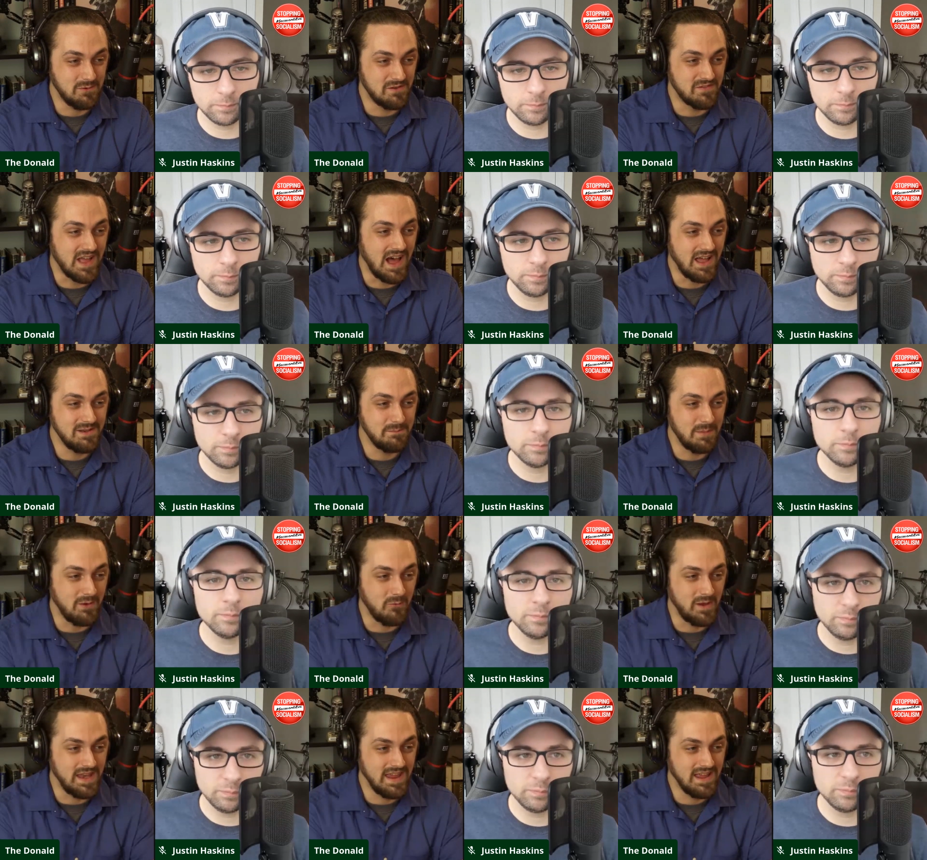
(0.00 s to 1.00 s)
Speaker 1: would have gotten by
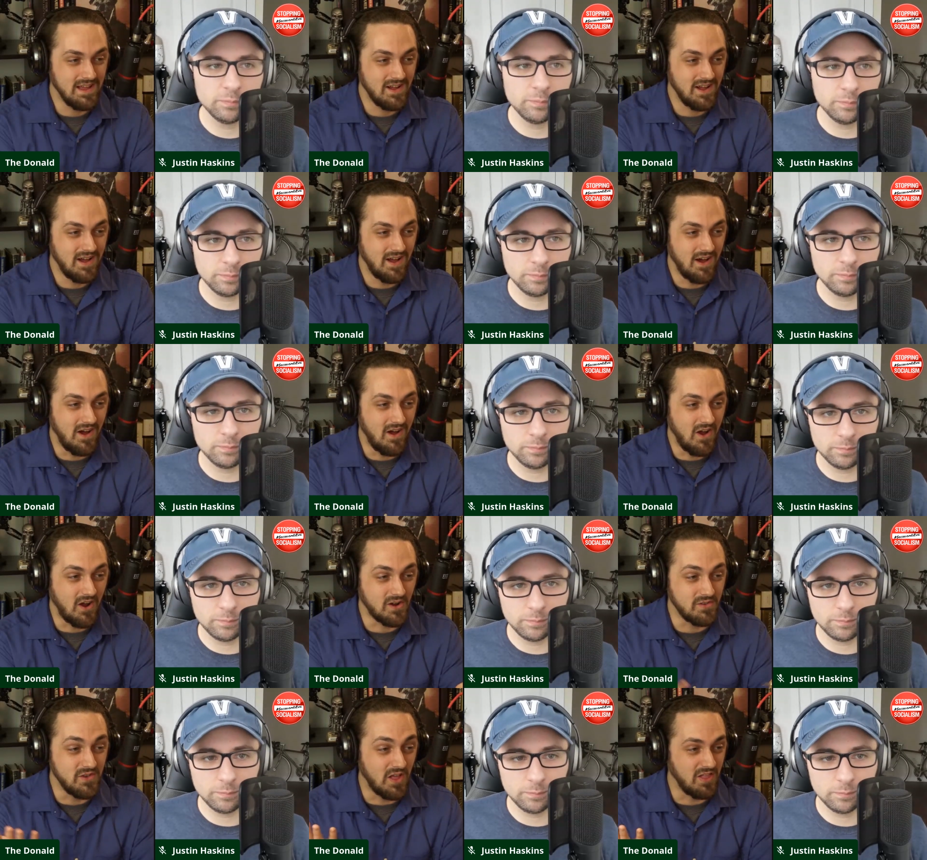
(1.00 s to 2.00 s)
winning
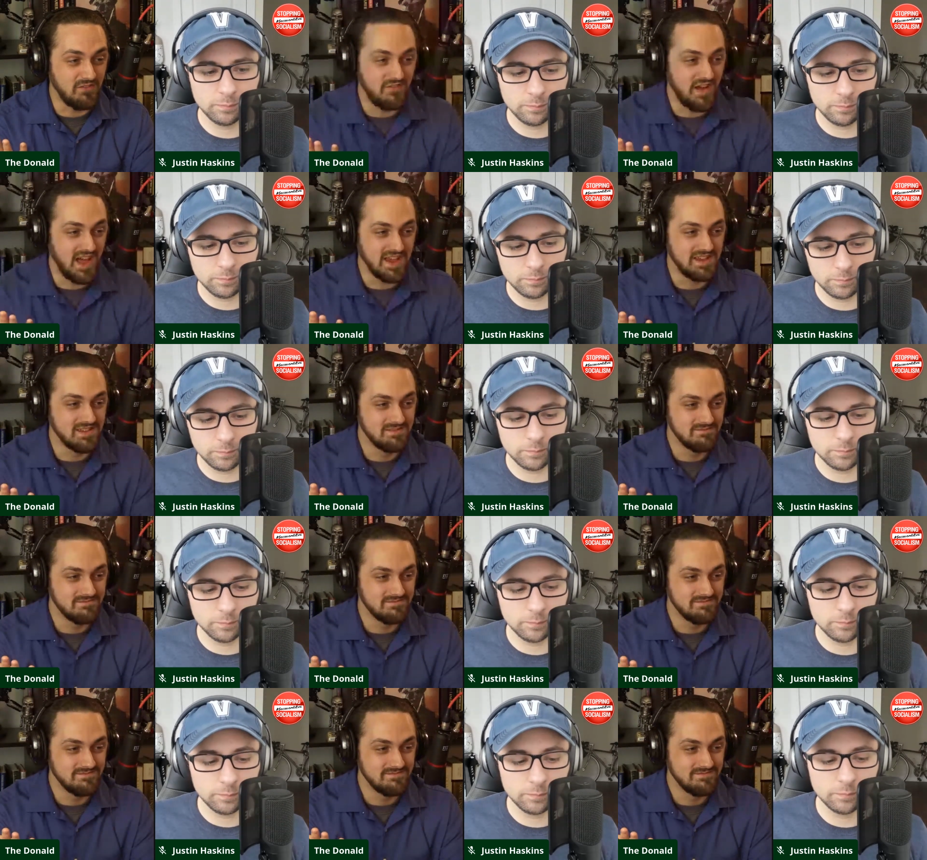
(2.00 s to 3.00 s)
are nullified
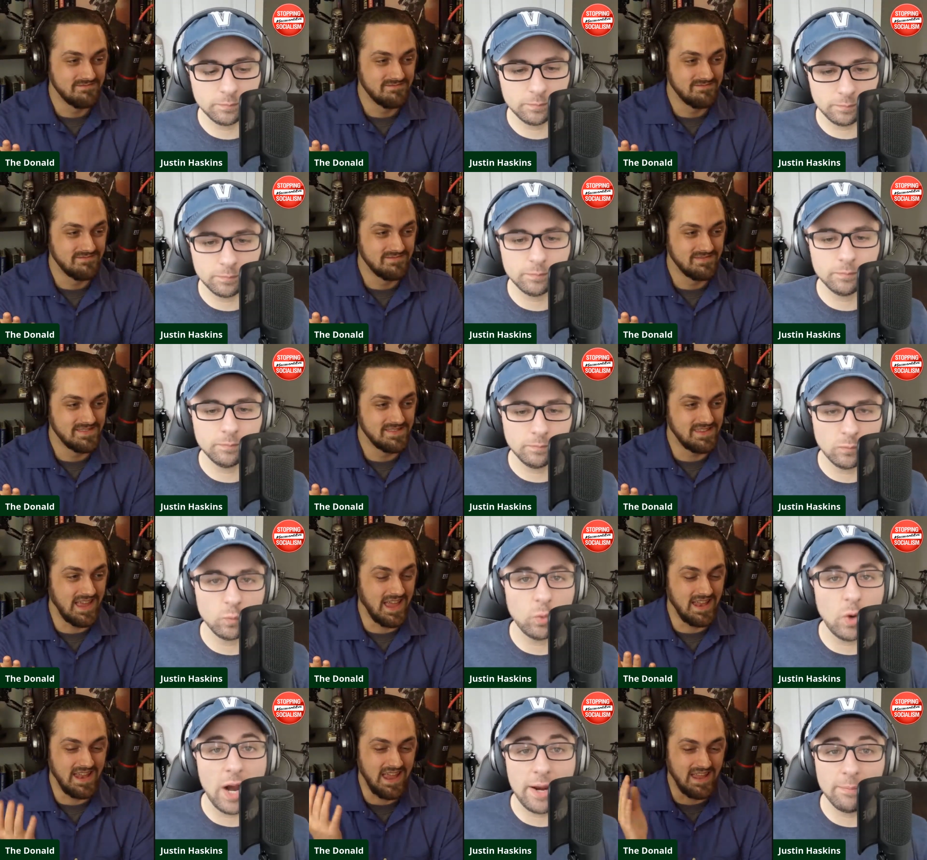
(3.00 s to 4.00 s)

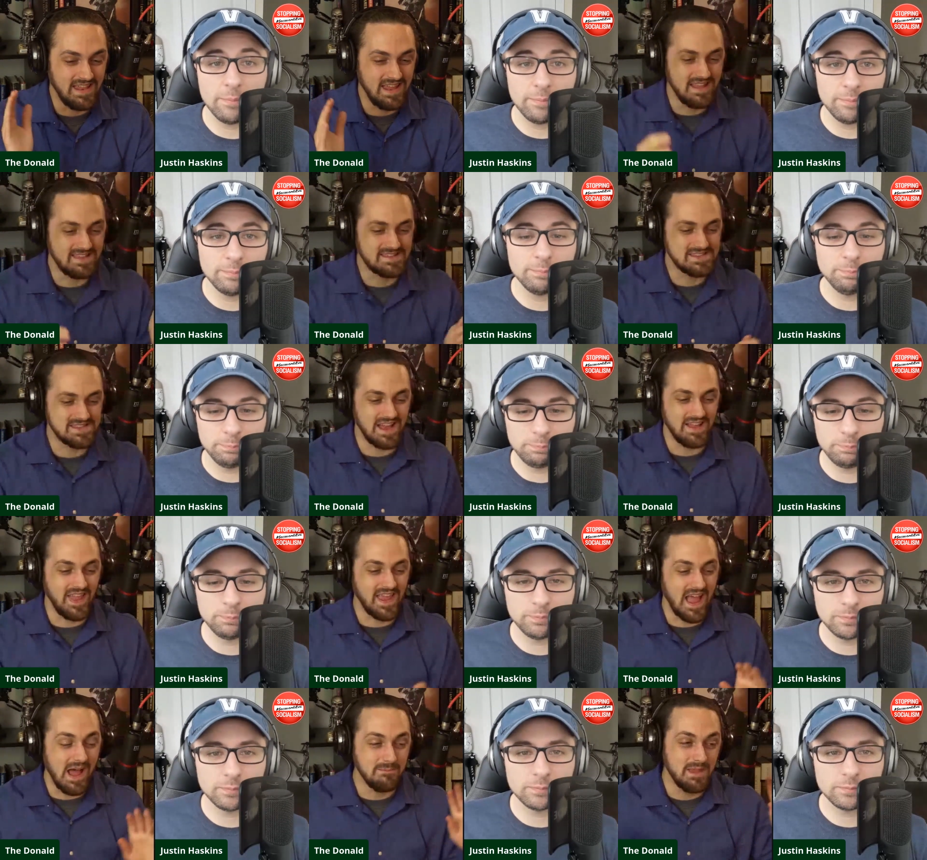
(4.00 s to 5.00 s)
and right. and it, uh,
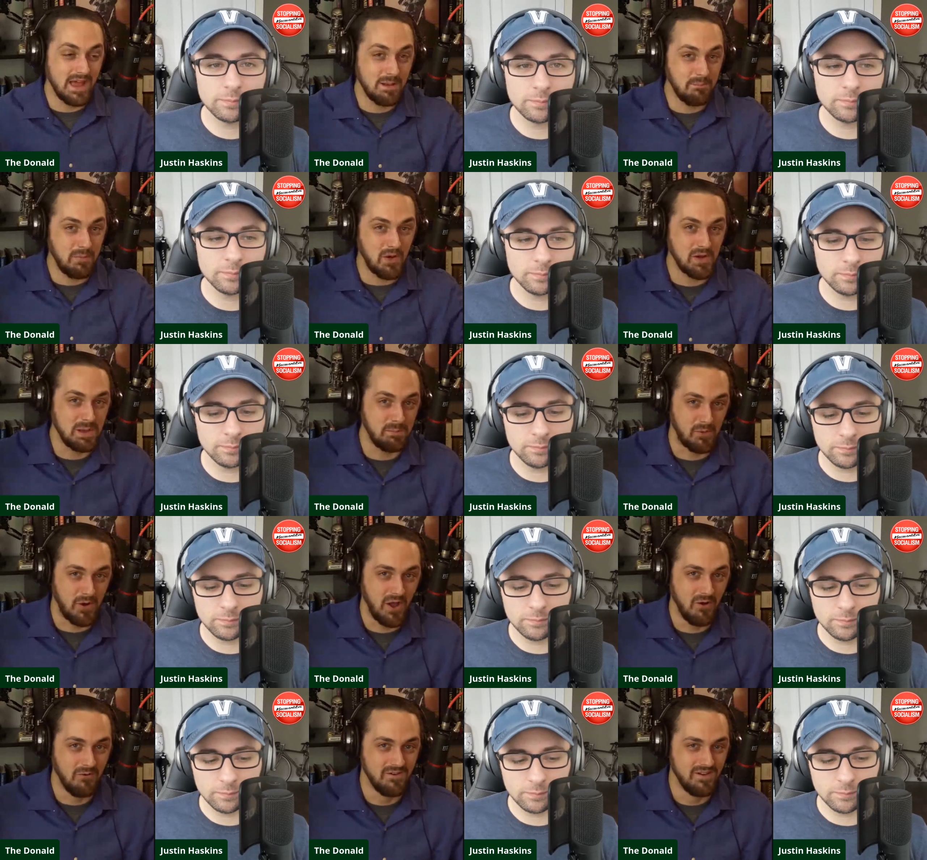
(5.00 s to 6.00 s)
like I'm not a Bernie bro,